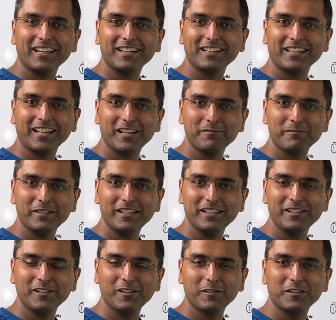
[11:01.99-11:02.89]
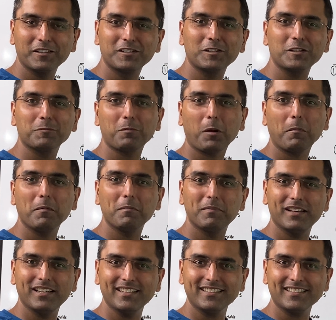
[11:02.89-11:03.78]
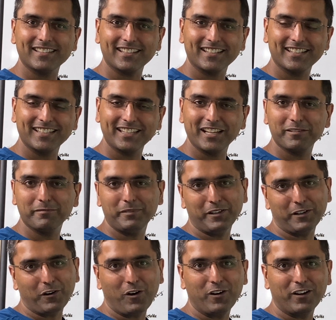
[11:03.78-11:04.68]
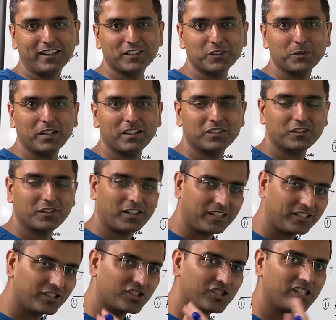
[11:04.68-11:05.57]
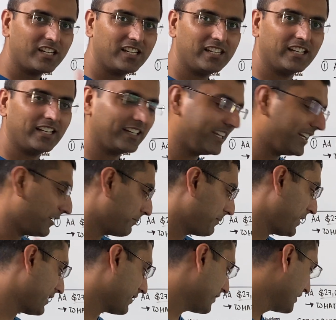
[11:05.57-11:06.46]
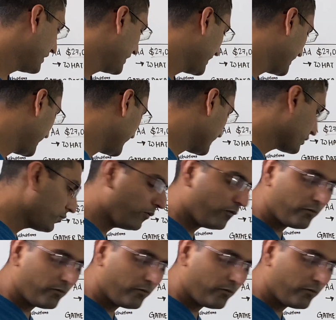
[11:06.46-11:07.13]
be, it's just probabilistic. It can be wrong as well. So understanding and getting better is